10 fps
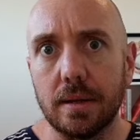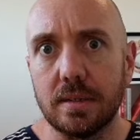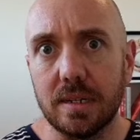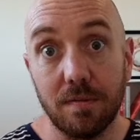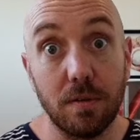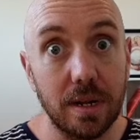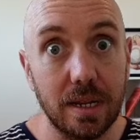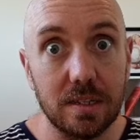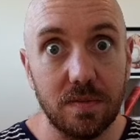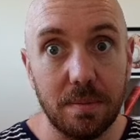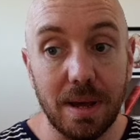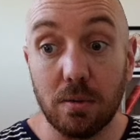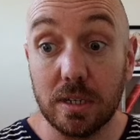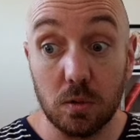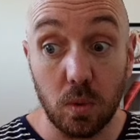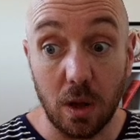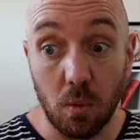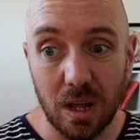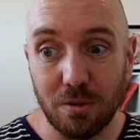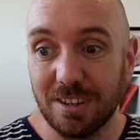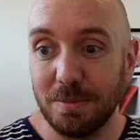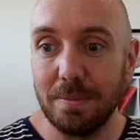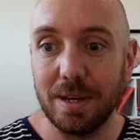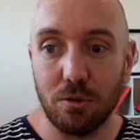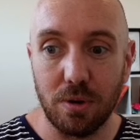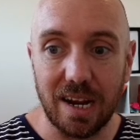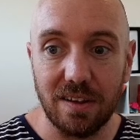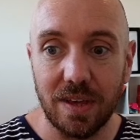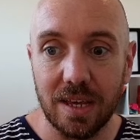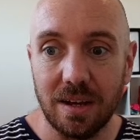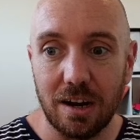different in its feedback, which is what I want. I want to be a bit creative here.